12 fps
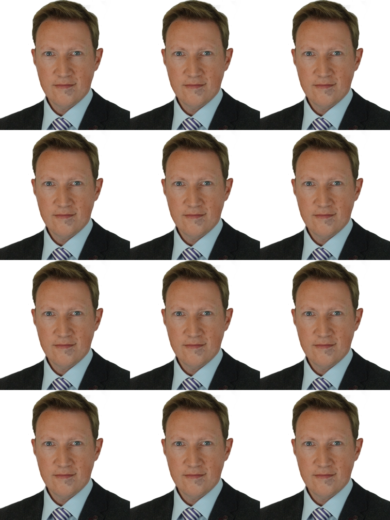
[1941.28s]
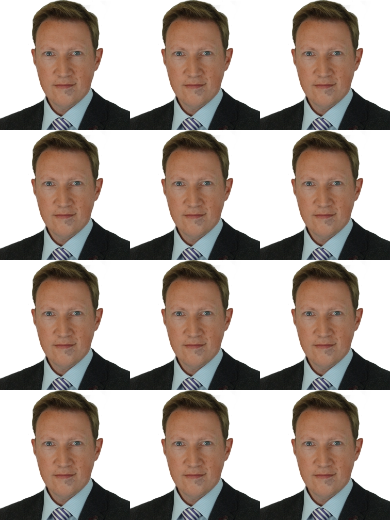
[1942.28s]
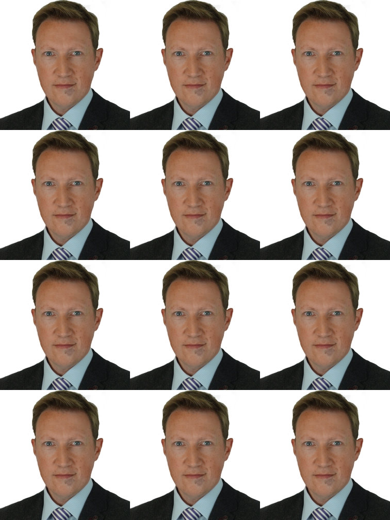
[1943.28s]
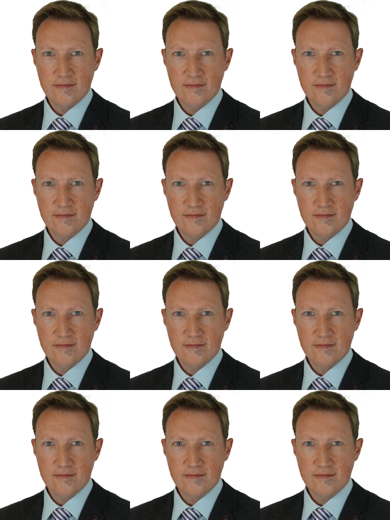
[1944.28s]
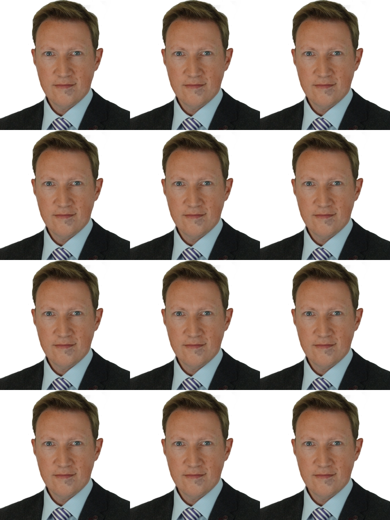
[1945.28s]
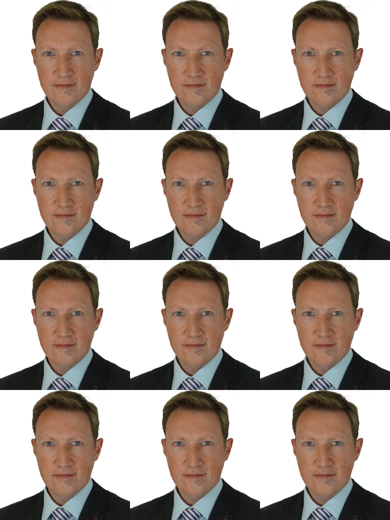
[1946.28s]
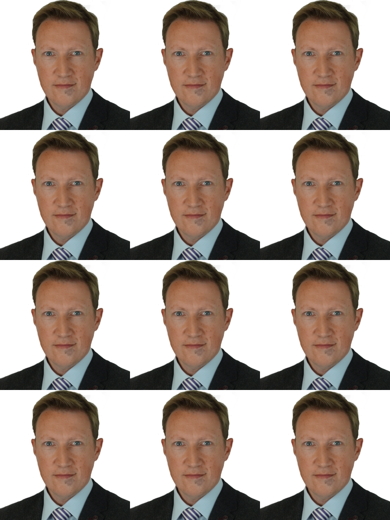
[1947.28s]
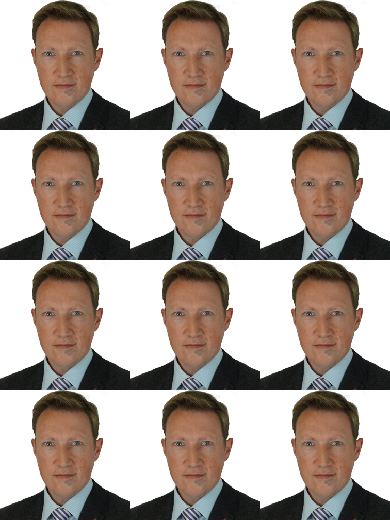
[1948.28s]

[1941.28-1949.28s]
(no lip movement)